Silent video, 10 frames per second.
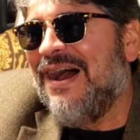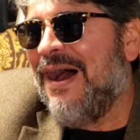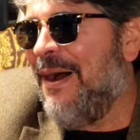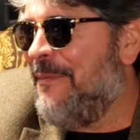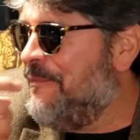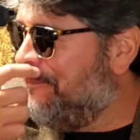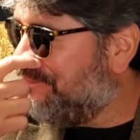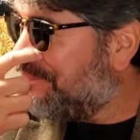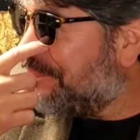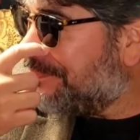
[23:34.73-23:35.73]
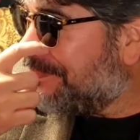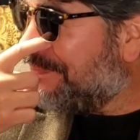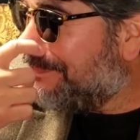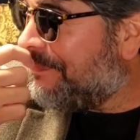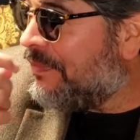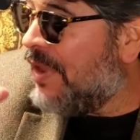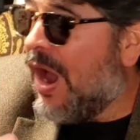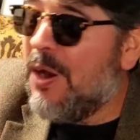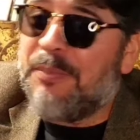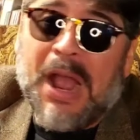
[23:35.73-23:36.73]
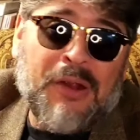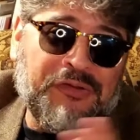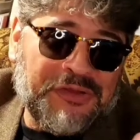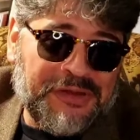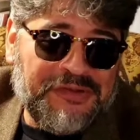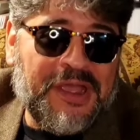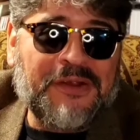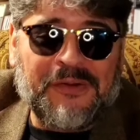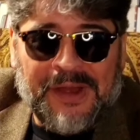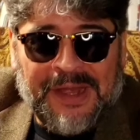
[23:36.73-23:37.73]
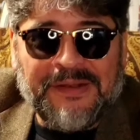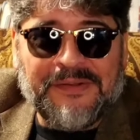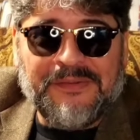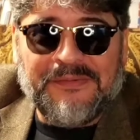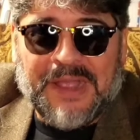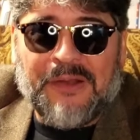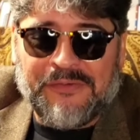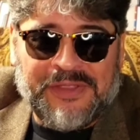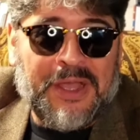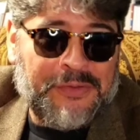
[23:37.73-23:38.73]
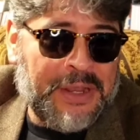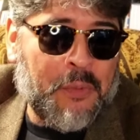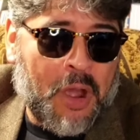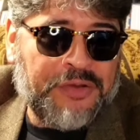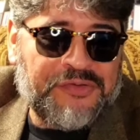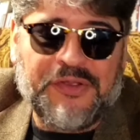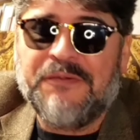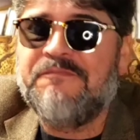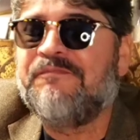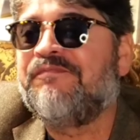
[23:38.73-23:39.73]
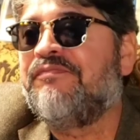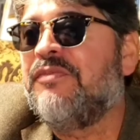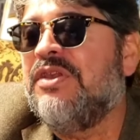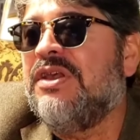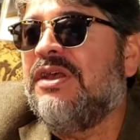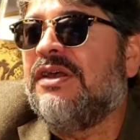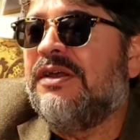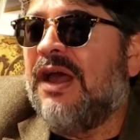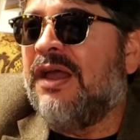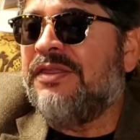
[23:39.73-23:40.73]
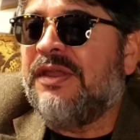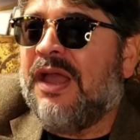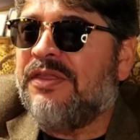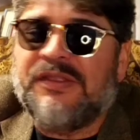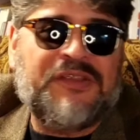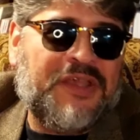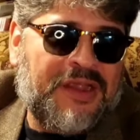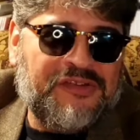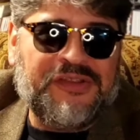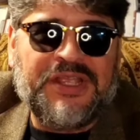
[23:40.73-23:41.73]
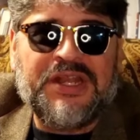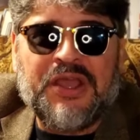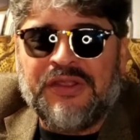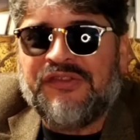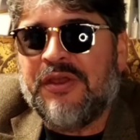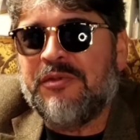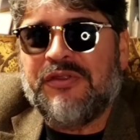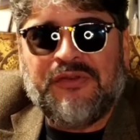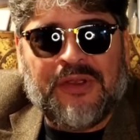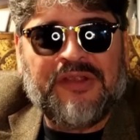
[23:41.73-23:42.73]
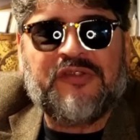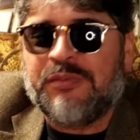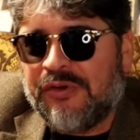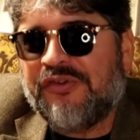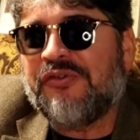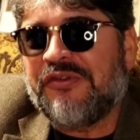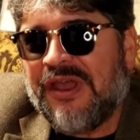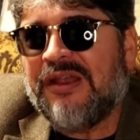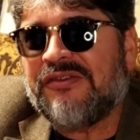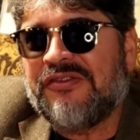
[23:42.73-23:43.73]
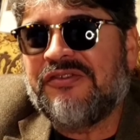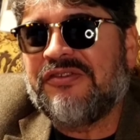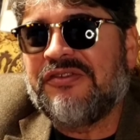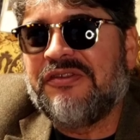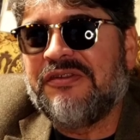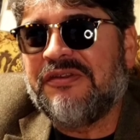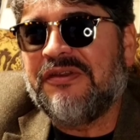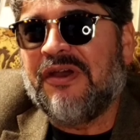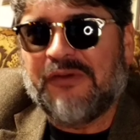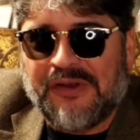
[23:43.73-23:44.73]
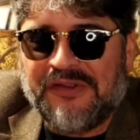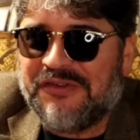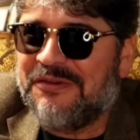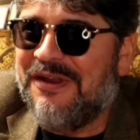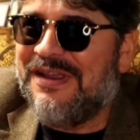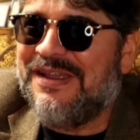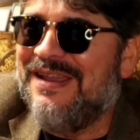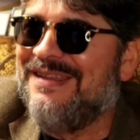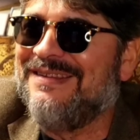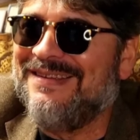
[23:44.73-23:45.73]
Higher powers are going to decorate however the hell they want to. I think that's actually, in some of the great spiritual texts of our history.